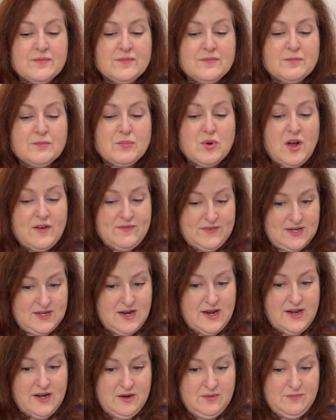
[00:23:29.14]
profit
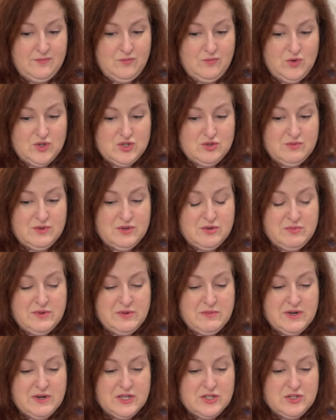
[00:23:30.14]
item. Which one do we
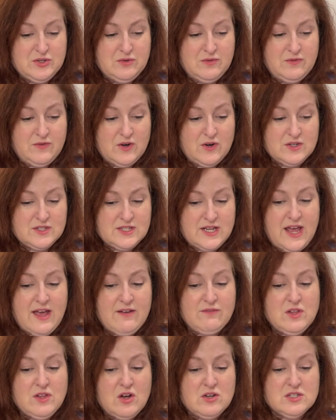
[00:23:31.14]
want to do first? I
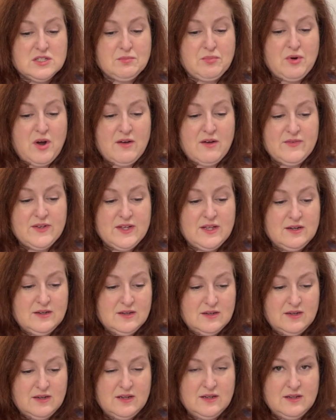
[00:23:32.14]
have lowest profit
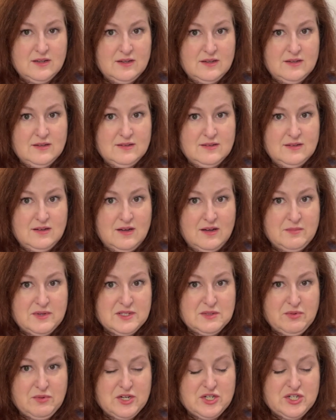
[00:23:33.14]
on my
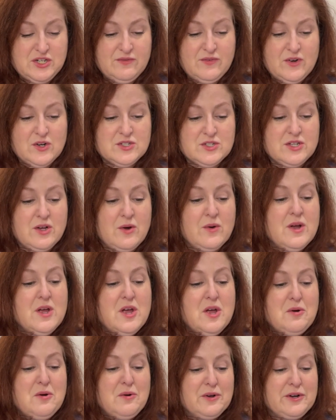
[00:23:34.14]
spreadsheet first, so
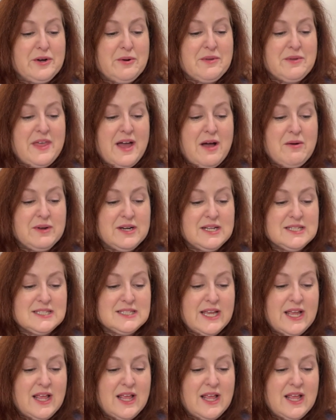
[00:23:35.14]
we'll go with that one. It's a